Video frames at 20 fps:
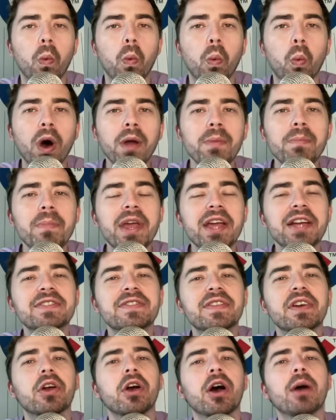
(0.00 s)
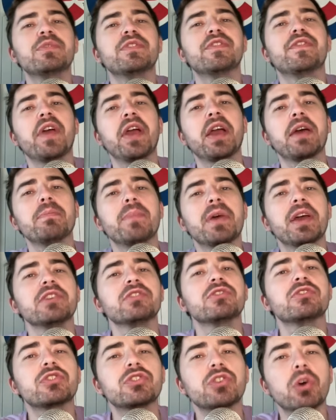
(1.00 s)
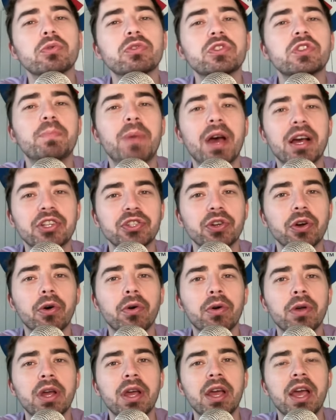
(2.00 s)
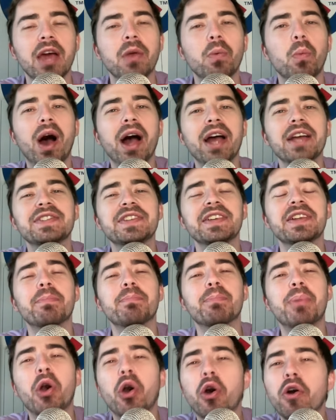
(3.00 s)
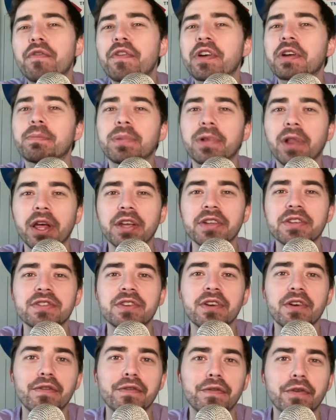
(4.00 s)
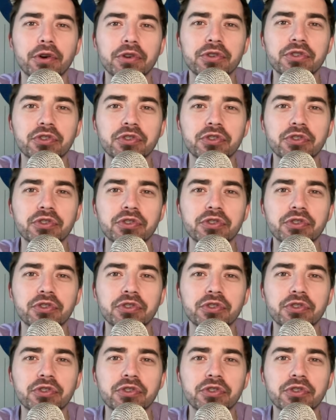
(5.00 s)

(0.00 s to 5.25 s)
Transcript: What makes the Cubs fan base so special, and why is it a perfect place for a